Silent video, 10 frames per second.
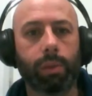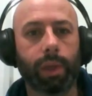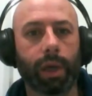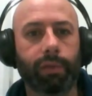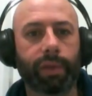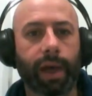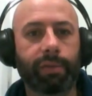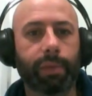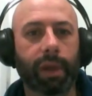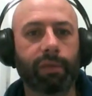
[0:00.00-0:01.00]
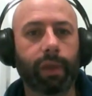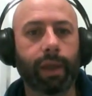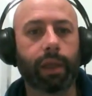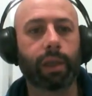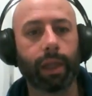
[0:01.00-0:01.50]
playing off the halfback
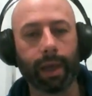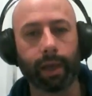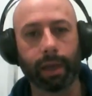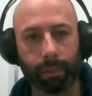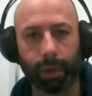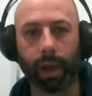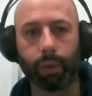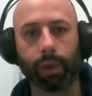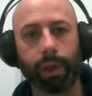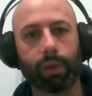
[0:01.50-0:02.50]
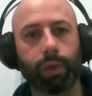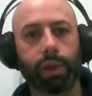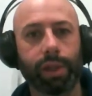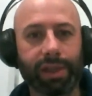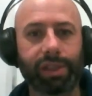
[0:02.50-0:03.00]
flank. Claire, another player we're linked with
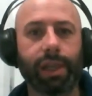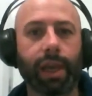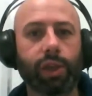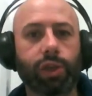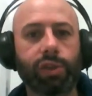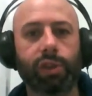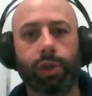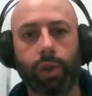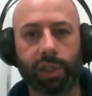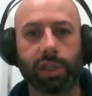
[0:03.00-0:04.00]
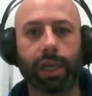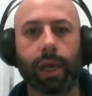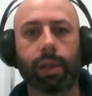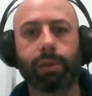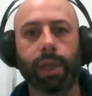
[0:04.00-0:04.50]
is Dan Houston, not just
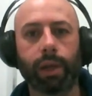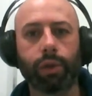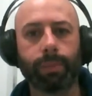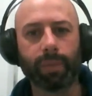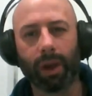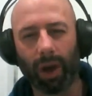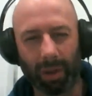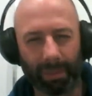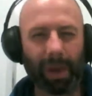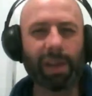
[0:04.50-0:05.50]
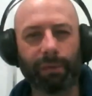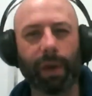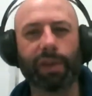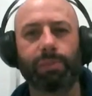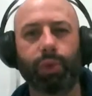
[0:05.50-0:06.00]
Caleb Daniel. I'd be
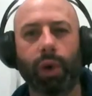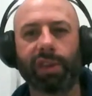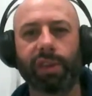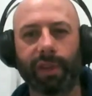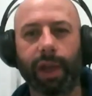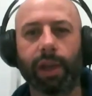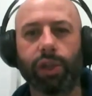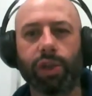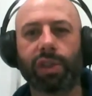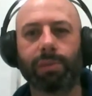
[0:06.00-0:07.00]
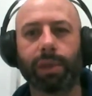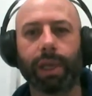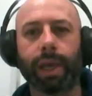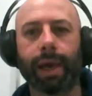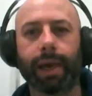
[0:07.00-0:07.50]
very surprised if Dan Houston
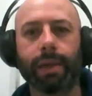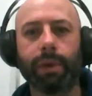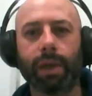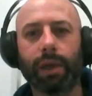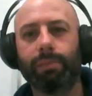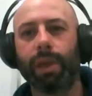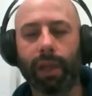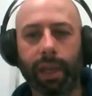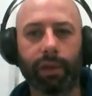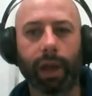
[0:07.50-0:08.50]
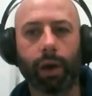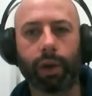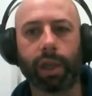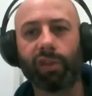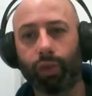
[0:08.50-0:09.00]
came, but you never
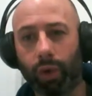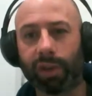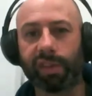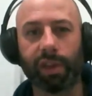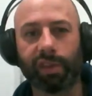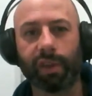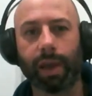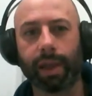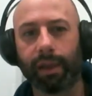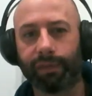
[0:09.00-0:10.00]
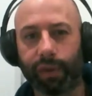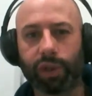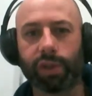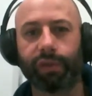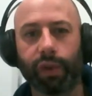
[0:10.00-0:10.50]
know, I guess. Rawlings did say our
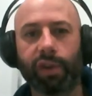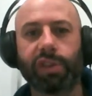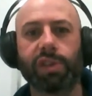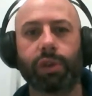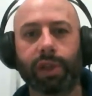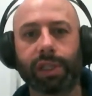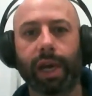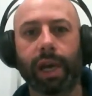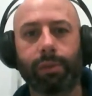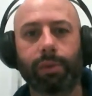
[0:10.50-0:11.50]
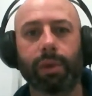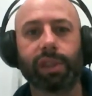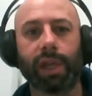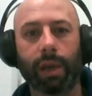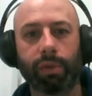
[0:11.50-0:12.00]
future first is on the
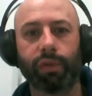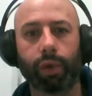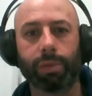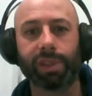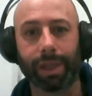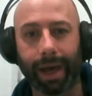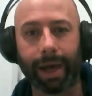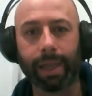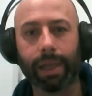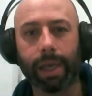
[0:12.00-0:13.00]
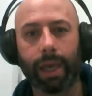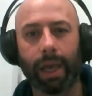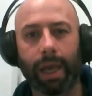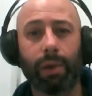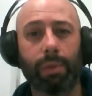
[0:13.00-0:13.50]
table for him today,
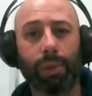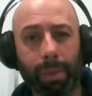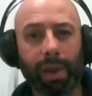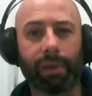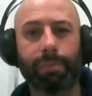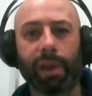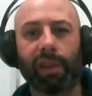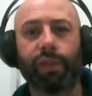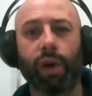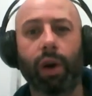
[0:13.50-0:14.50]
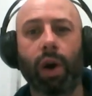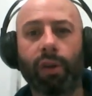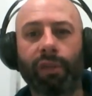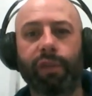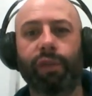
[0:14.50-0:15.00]
and we probably have the best
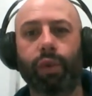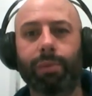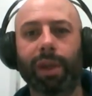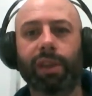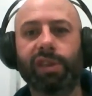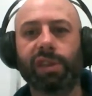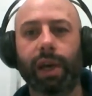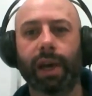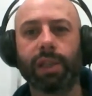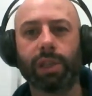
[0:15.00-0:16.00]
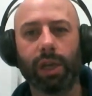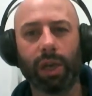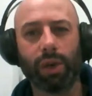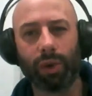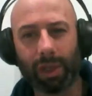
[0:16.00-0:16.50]
offer for him at this stage.
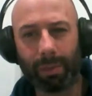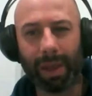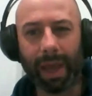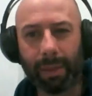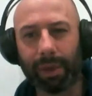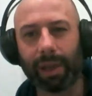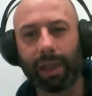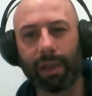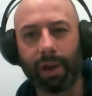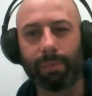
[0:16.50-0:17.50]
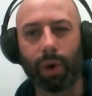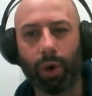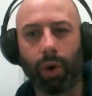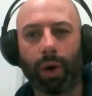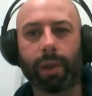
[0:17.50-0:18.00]
Would you be happy to give up a
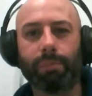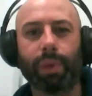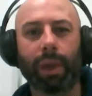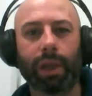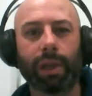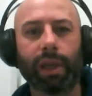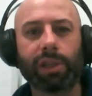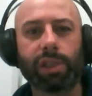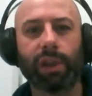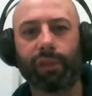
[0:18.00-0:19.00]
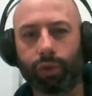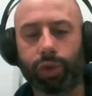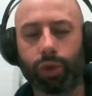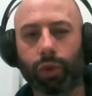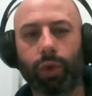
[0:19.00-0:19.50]
high pick next year for a
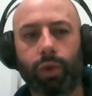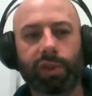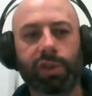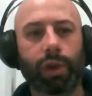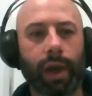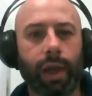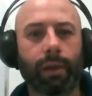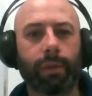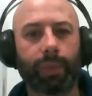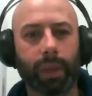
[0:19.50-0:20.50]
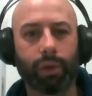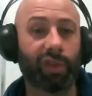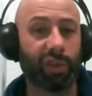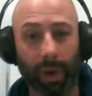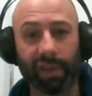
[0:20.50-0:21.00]
dual All-Australian
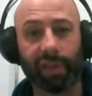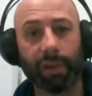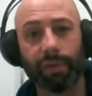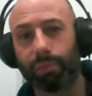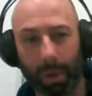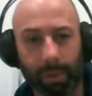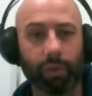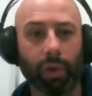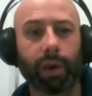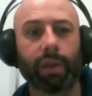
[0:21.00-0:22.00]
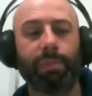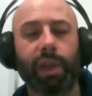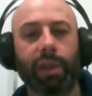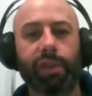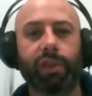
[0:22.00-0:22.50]
who's 27, probably right at the
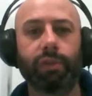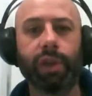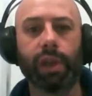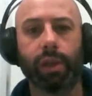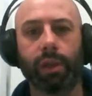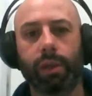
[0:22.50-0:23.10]
peak of his career?